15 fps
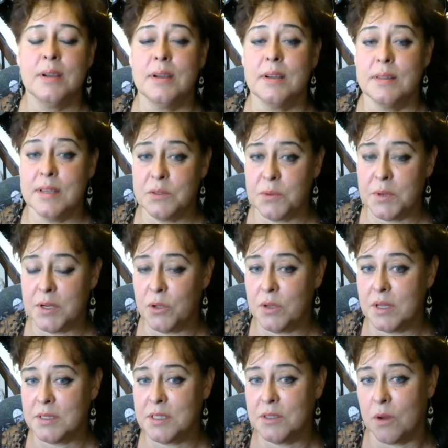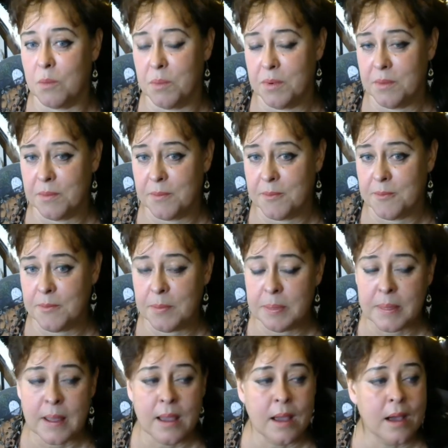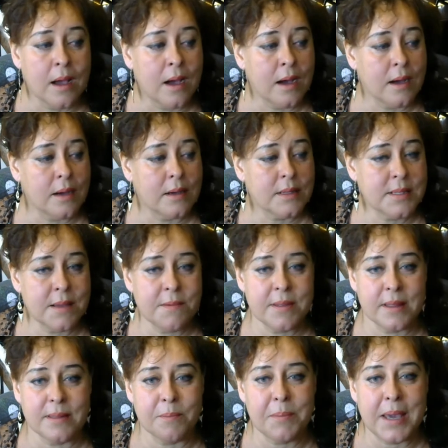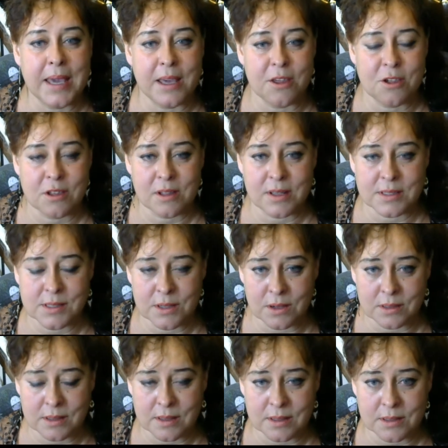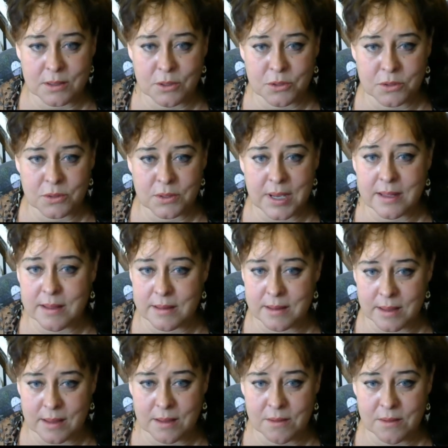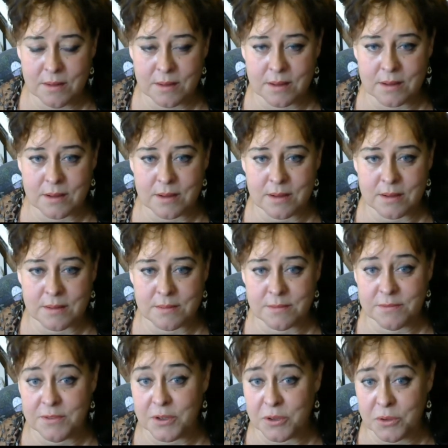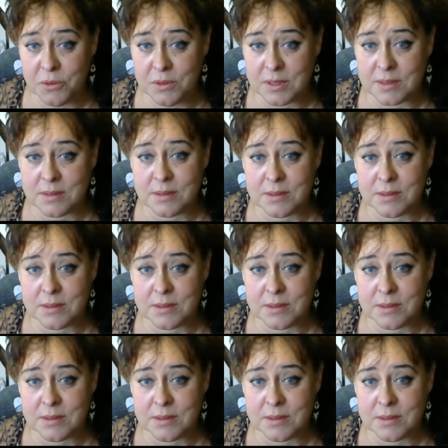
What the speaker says: And that's where you can stop. Same thing, the page is not gonna do anything for you.